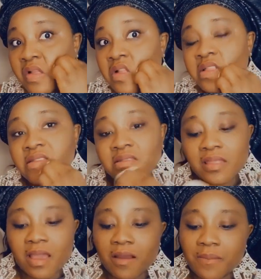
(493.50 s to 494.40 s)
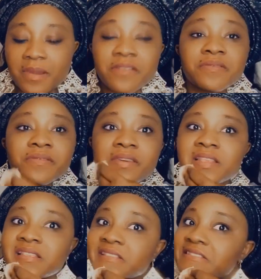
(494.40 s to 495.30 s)
Now my face
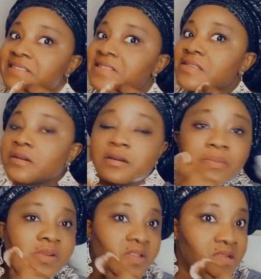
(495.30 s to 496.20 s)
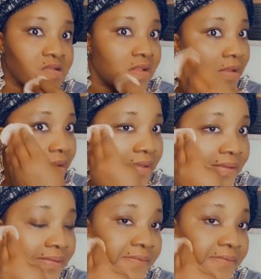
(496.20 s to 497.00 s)
is almost clean.